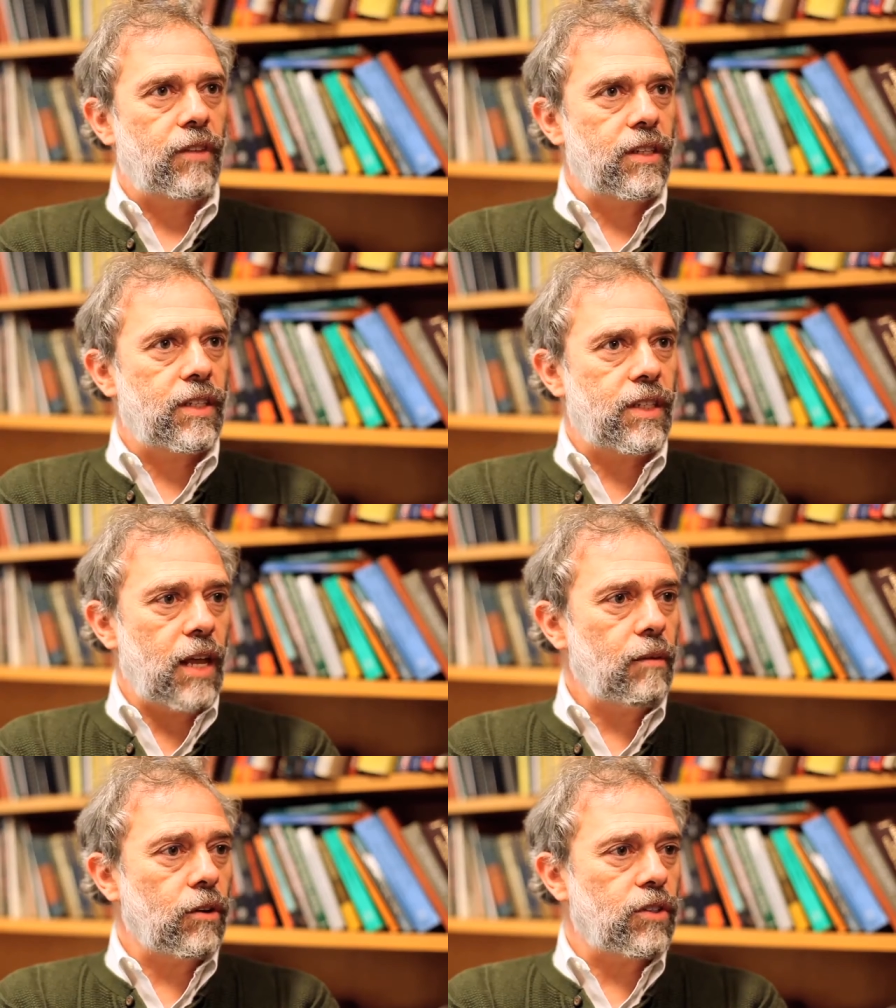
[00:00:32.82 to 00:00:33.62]
the
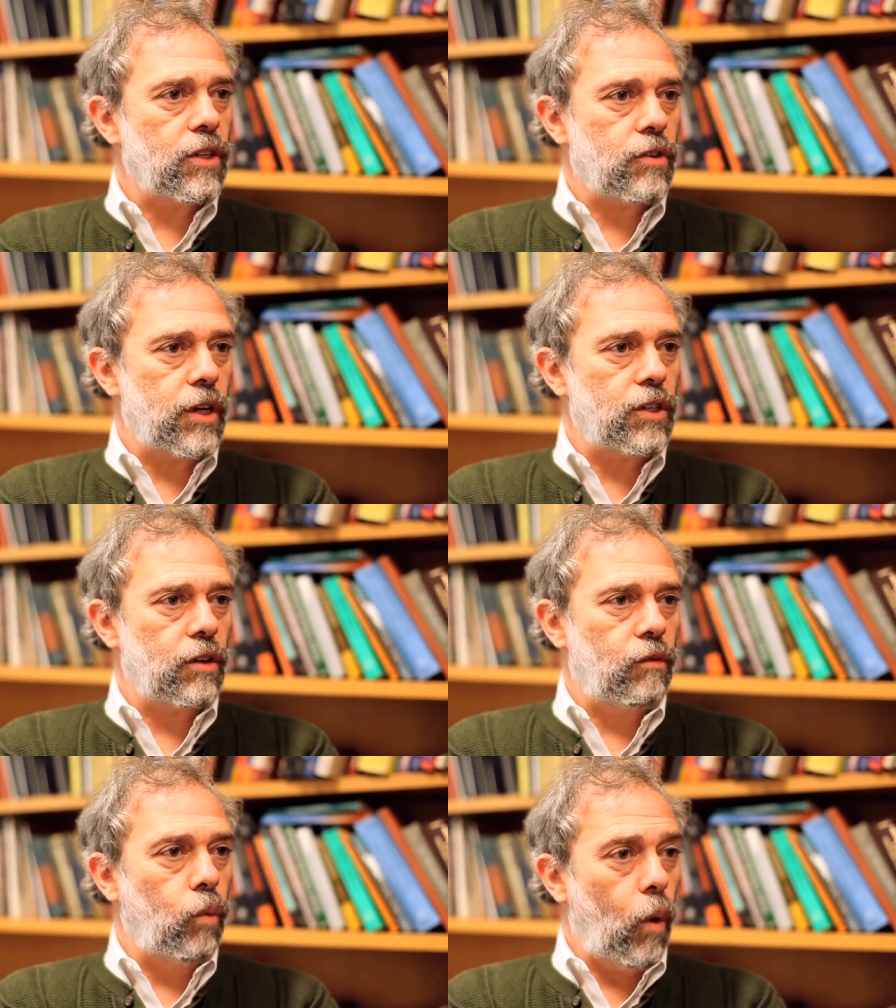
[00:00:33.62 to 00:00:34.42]
same concentration
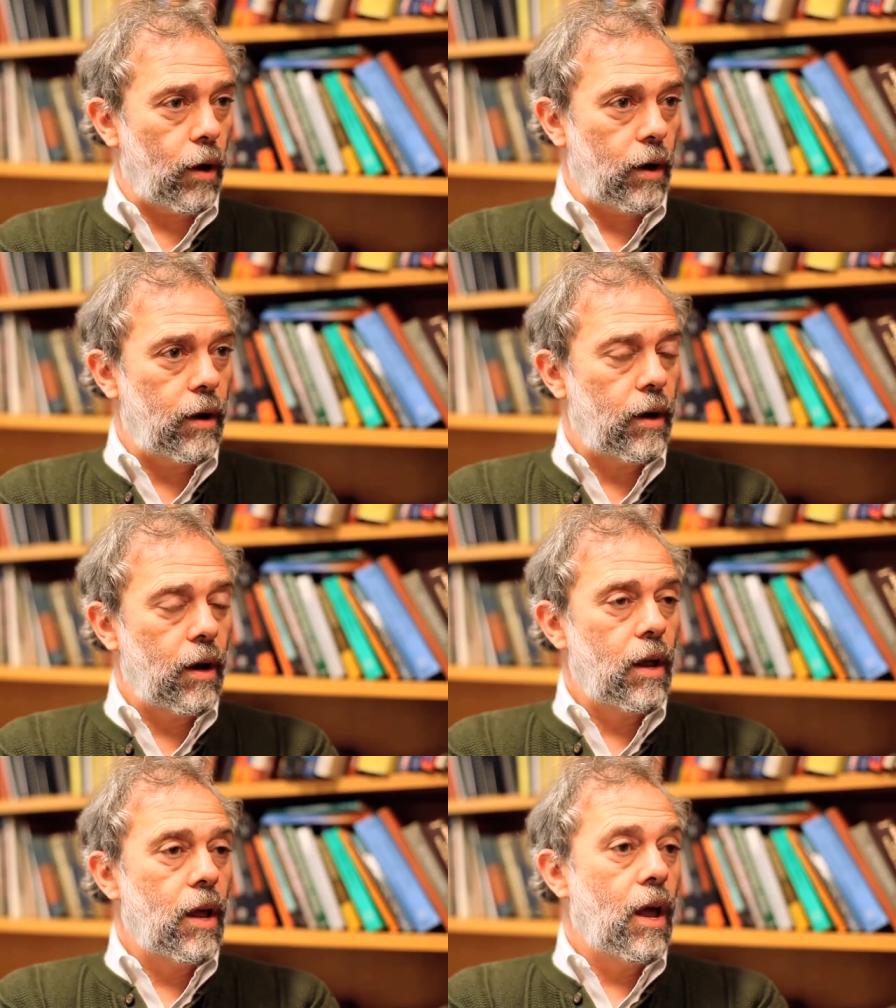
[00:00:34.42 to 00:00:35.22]
of water
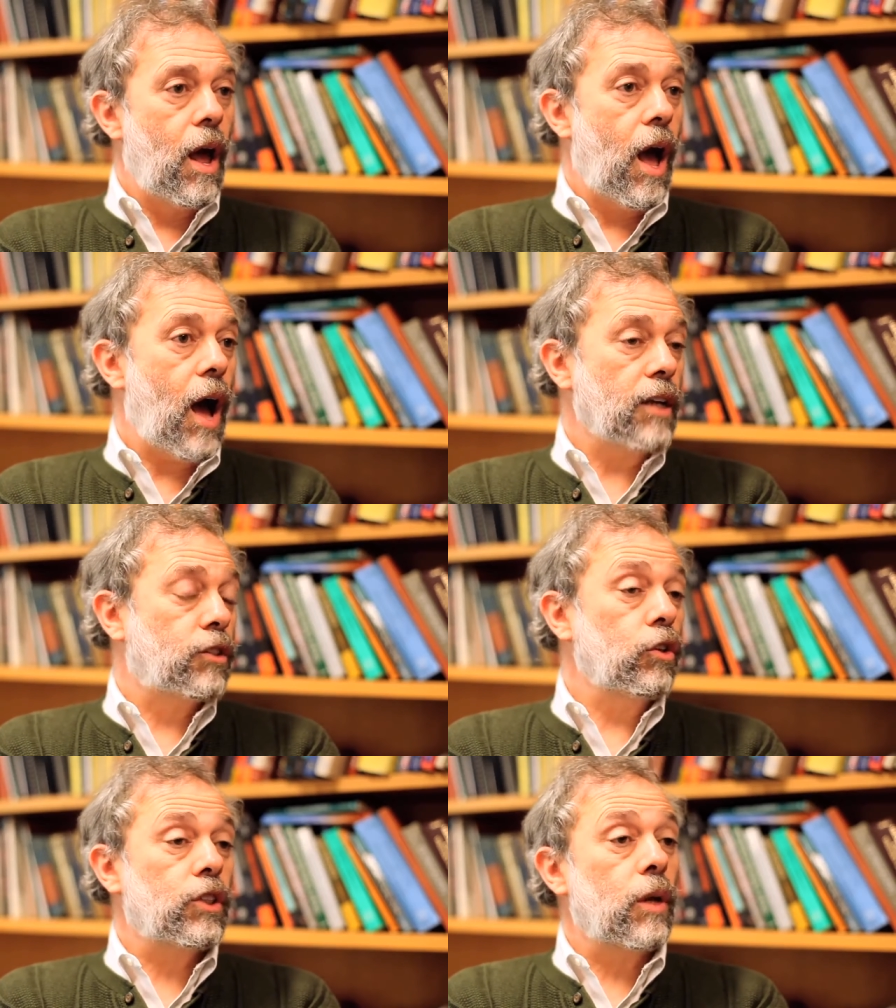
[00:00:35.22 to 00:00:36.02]
as
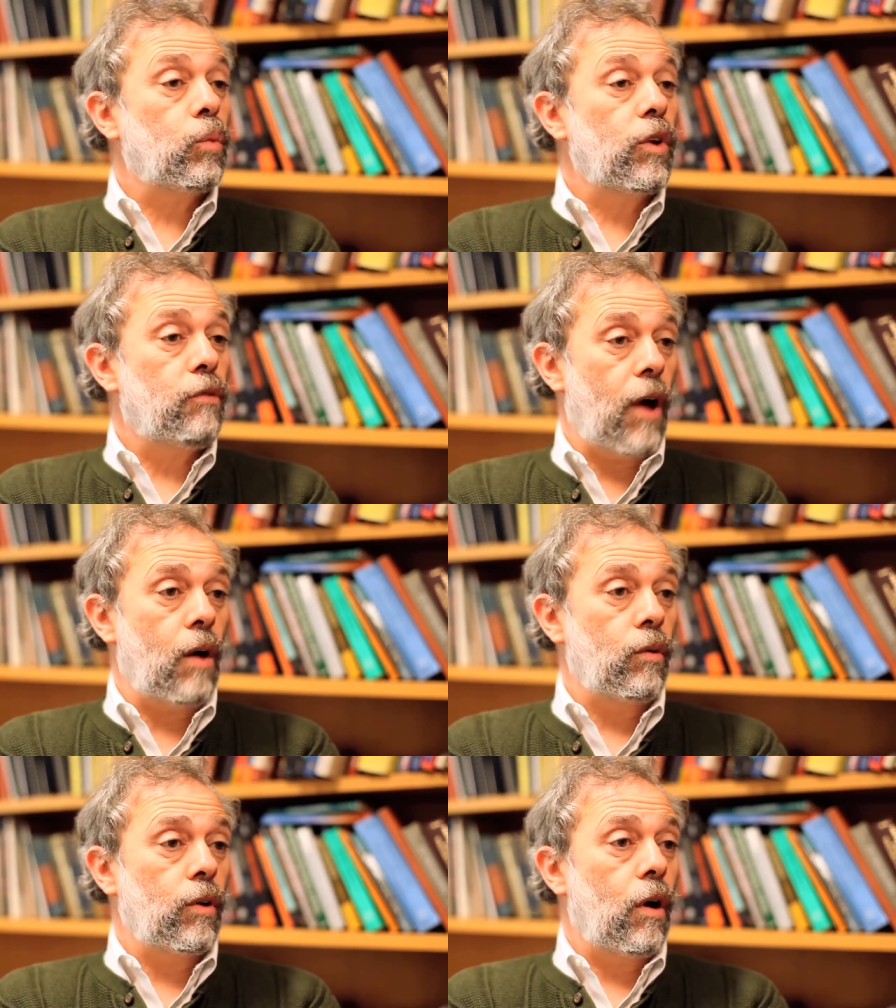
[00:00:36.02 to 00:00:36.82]
those that we
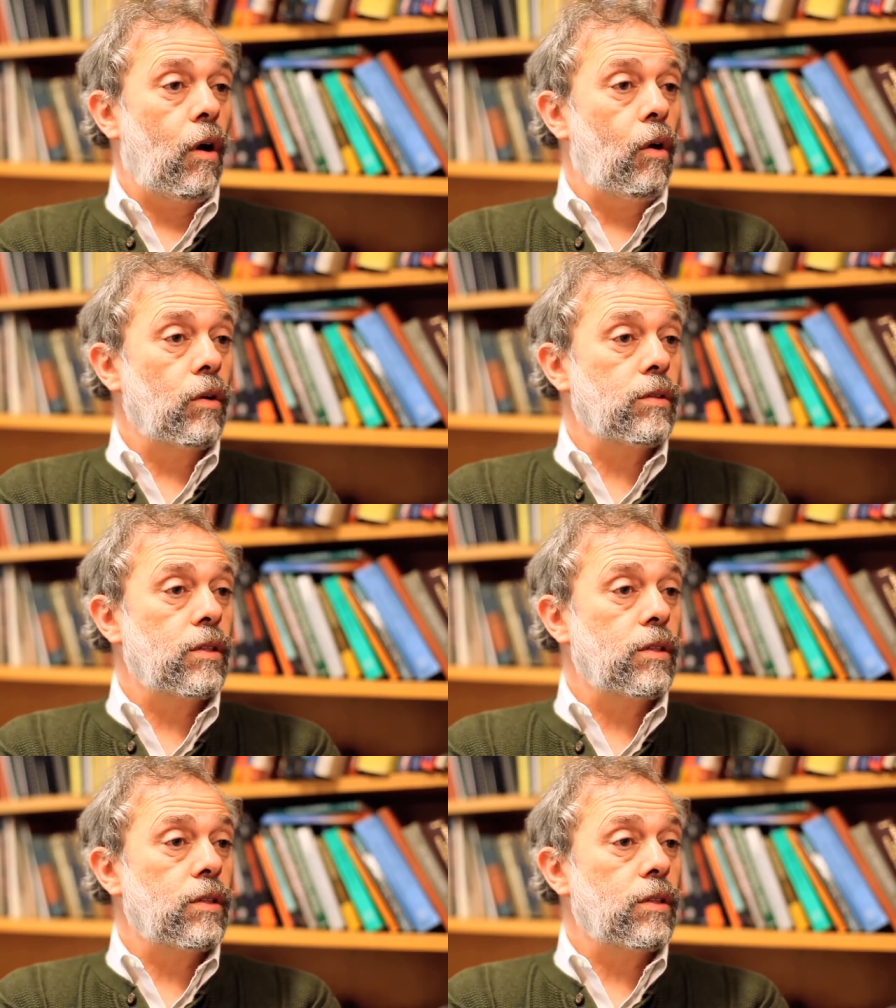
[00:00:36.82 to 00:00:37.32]
found on